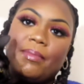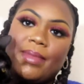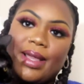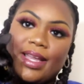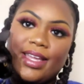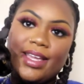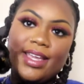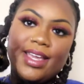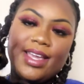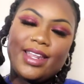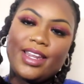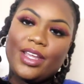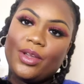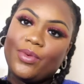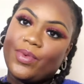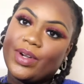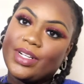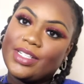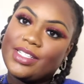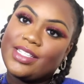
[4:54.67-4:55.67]
My kitty
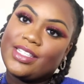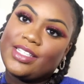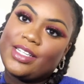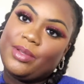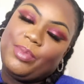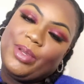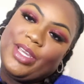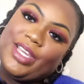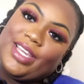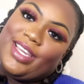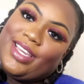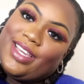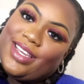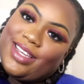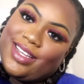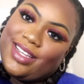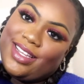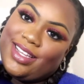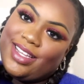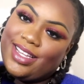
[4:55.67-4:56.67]
wants to
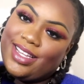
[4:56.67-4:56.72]
be